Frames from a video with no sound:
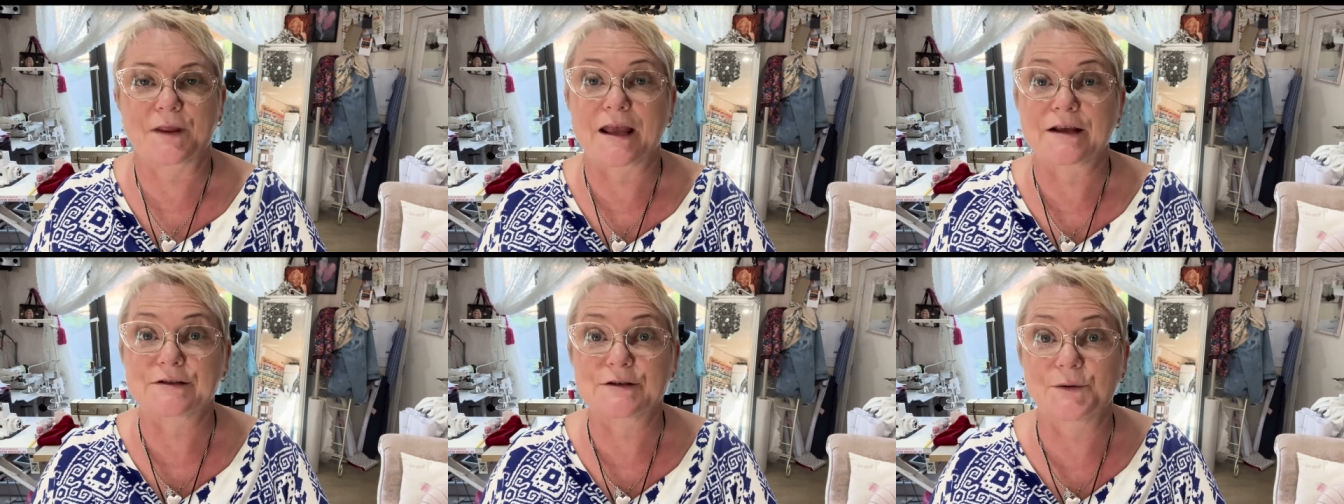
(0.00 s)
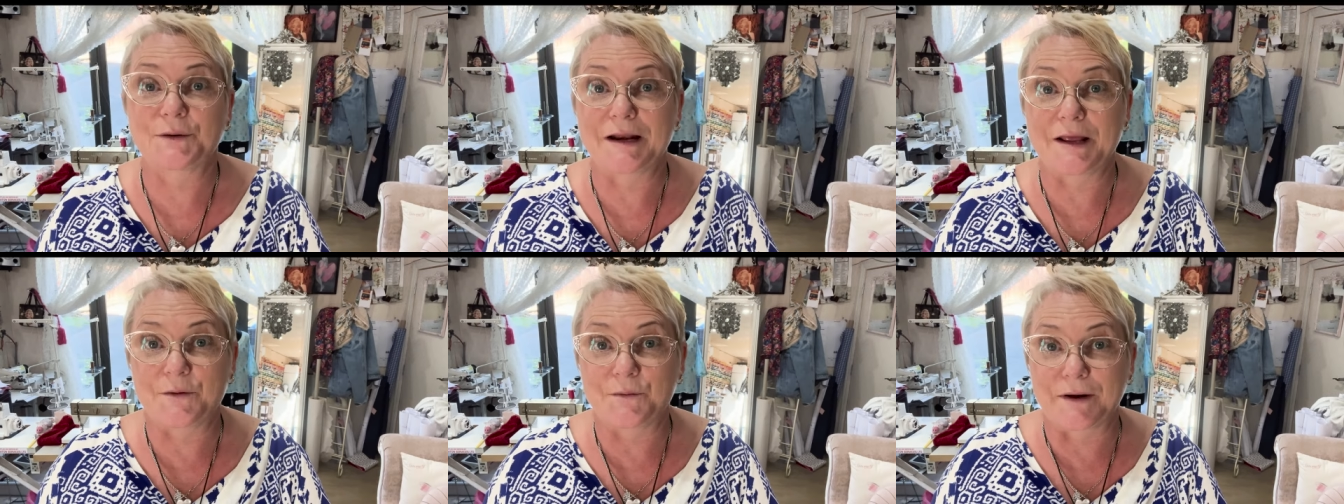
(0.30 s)
So
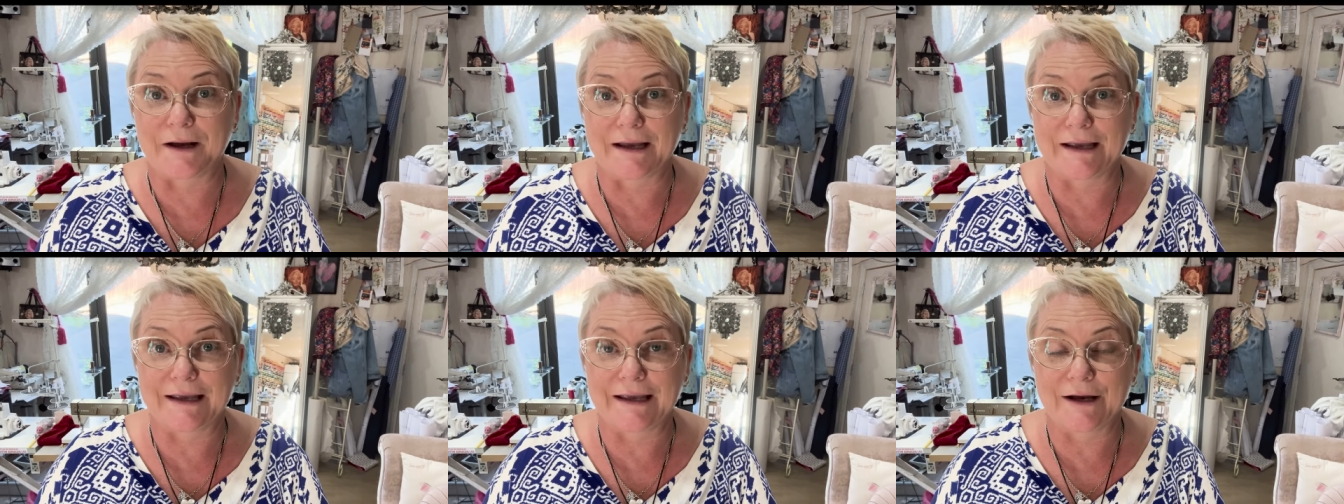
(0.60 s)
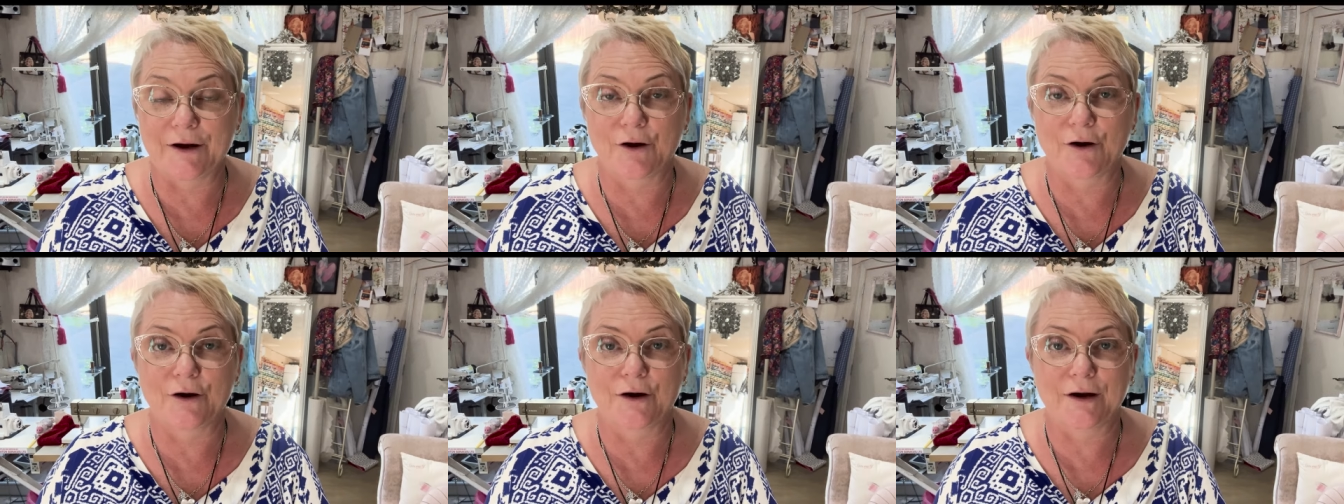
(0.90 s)

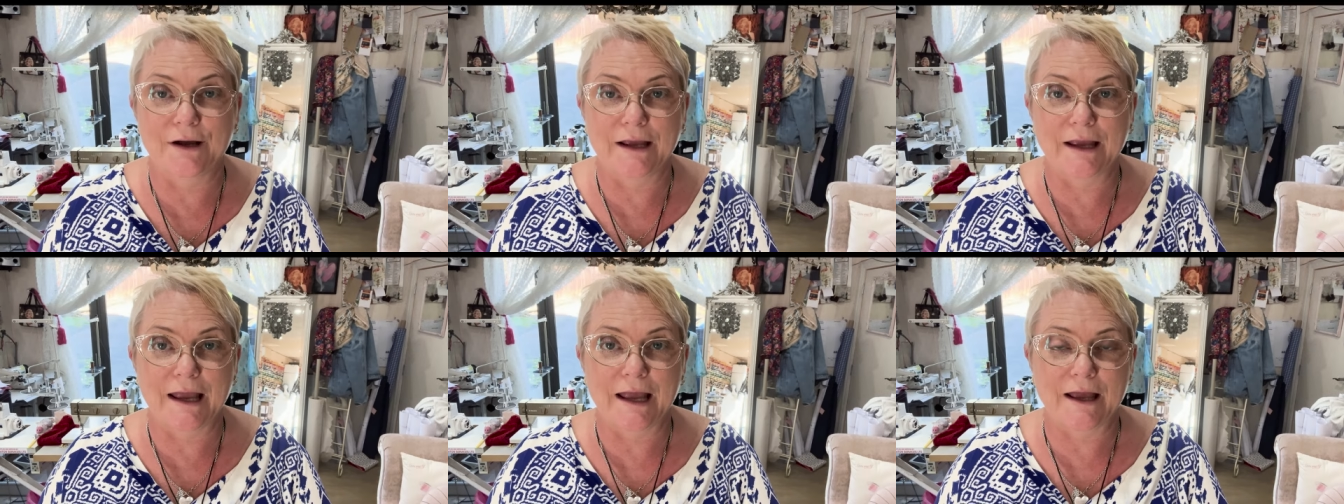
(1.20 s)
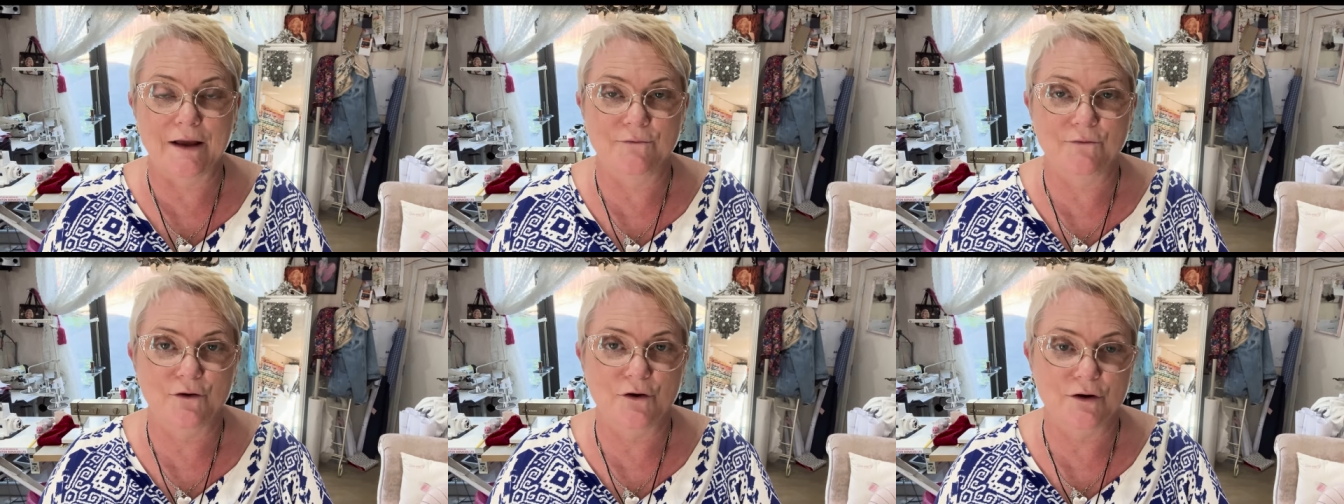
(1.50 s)
anyway, I
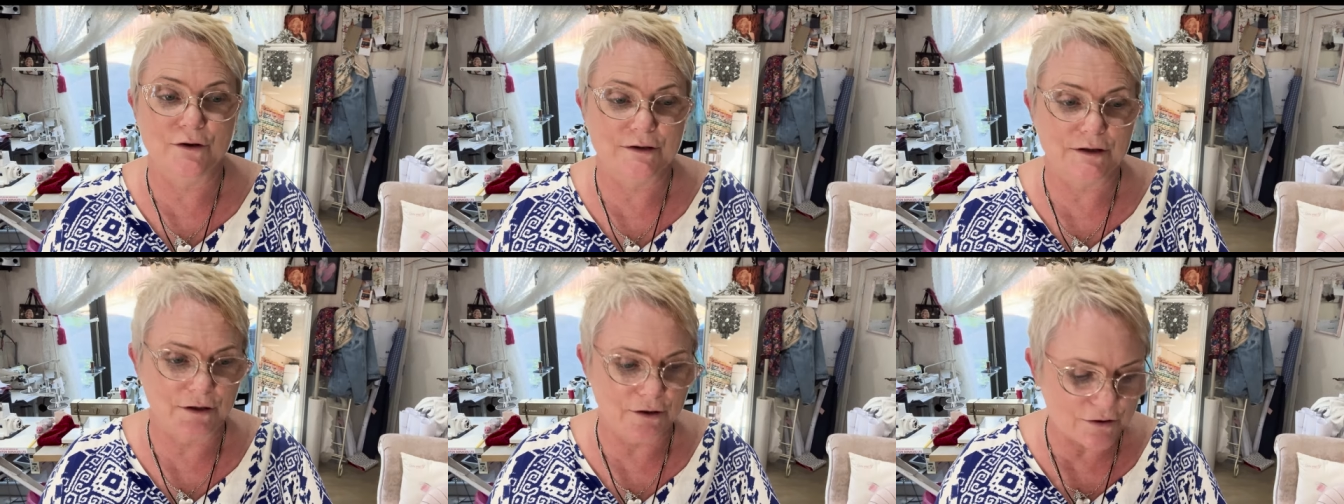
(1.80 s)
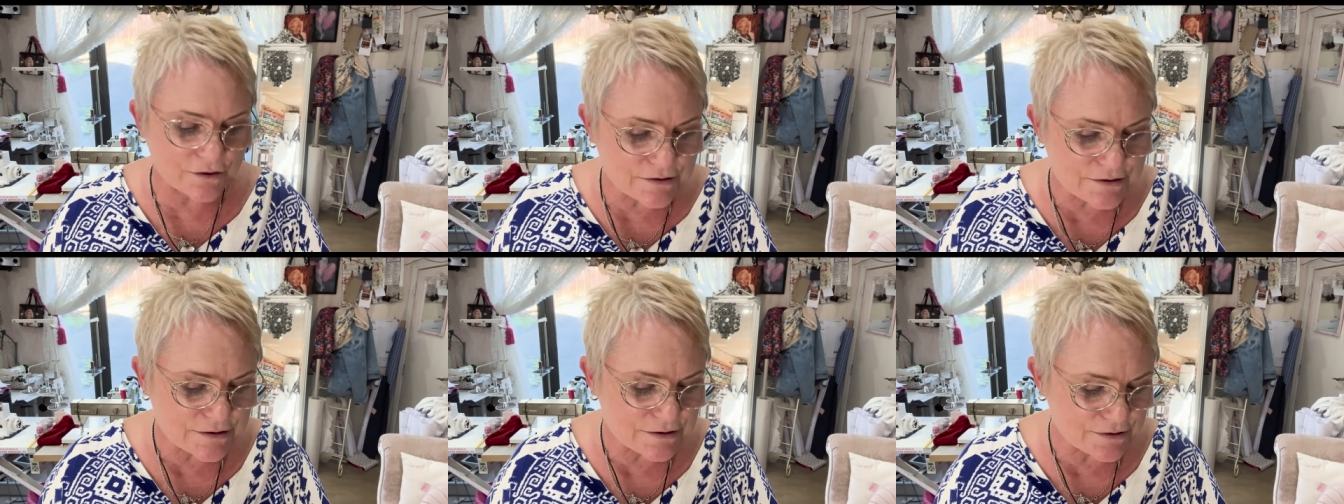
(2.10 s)
have got
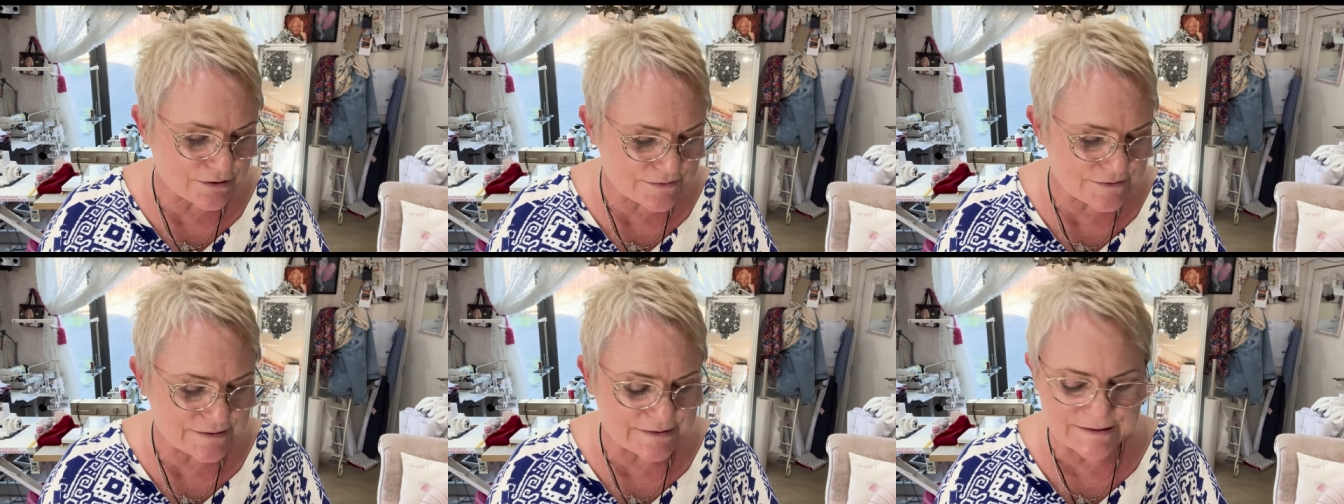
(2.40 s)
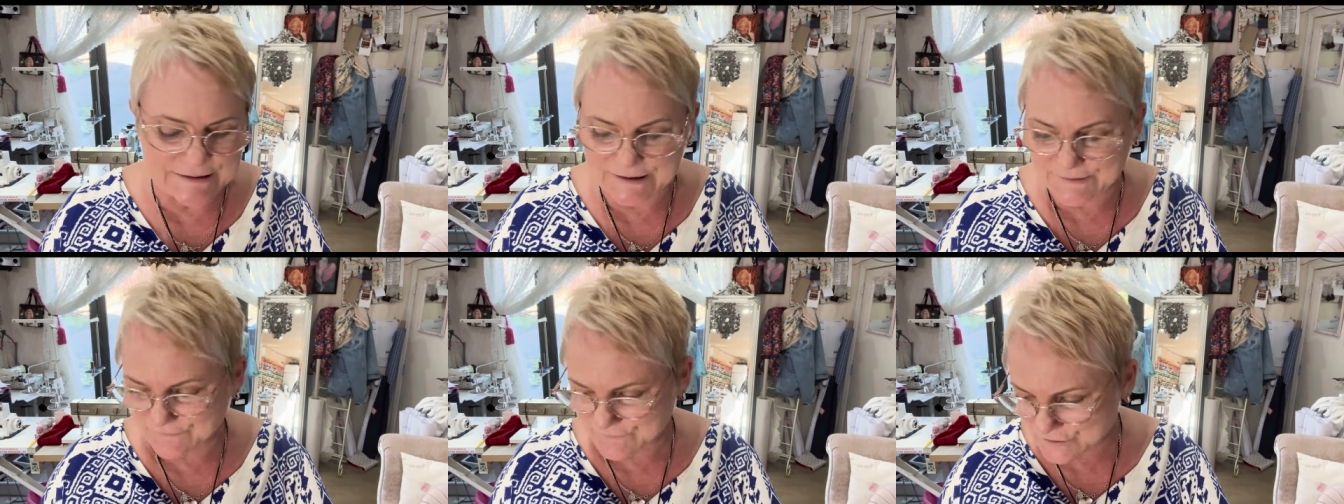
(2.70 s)
lots and lots of
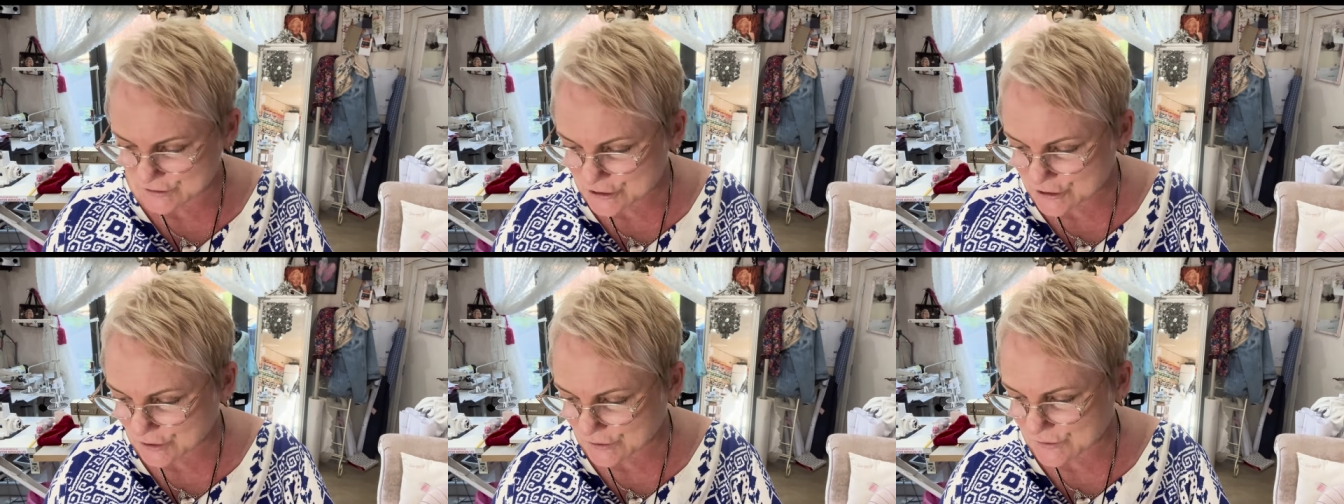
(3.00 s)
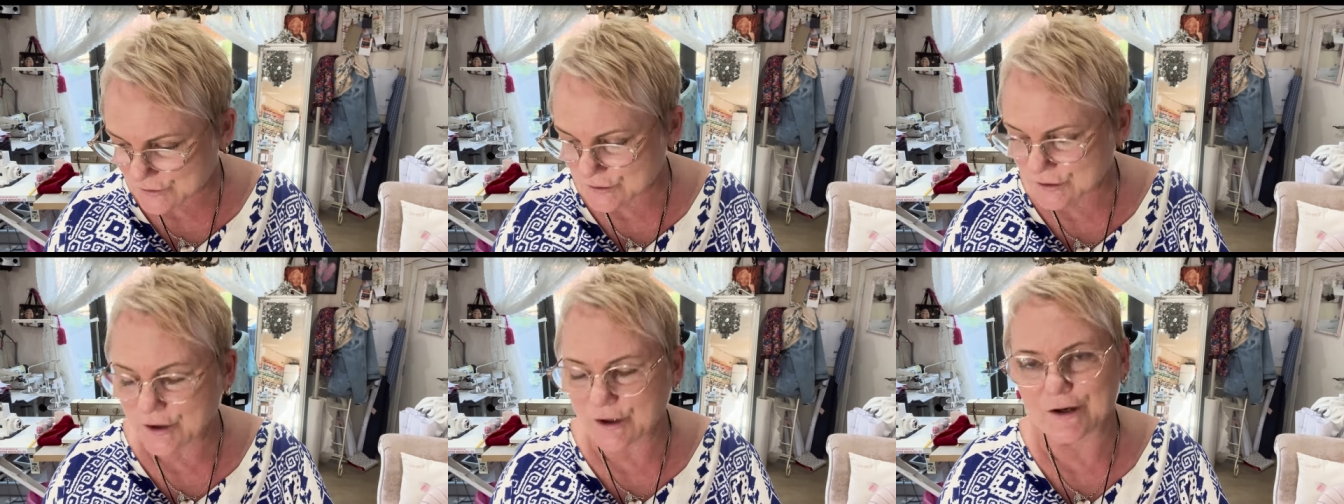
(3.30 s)
stuff to show
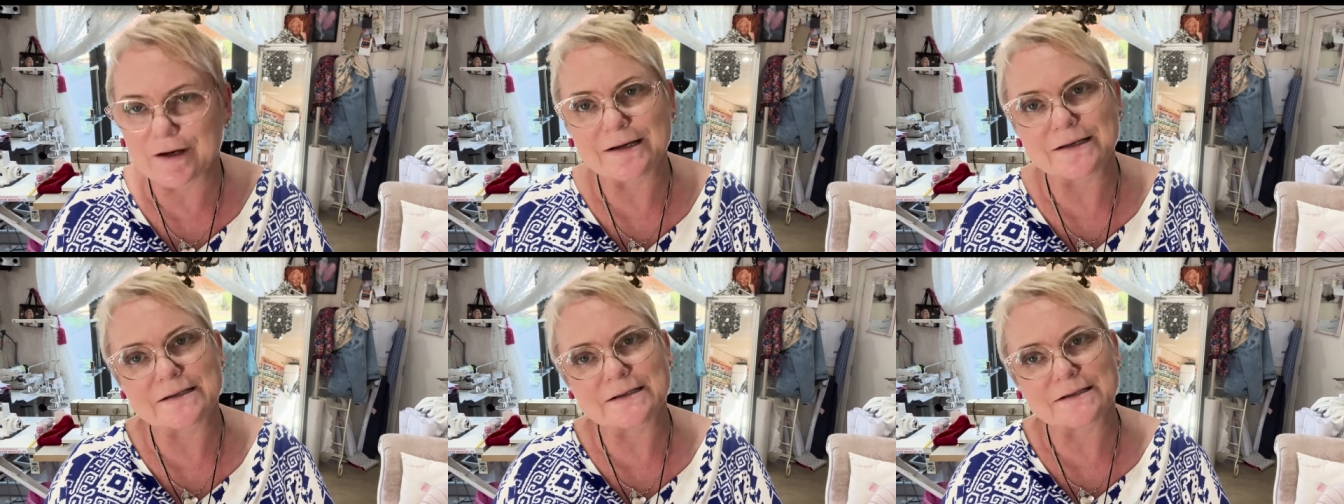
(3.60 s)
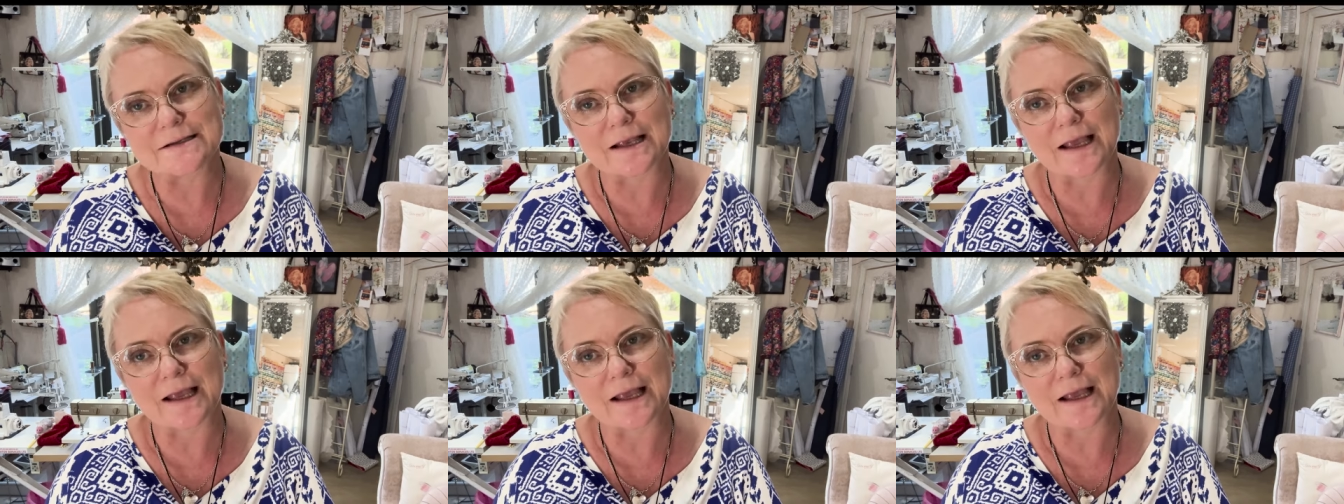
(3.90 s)
you guys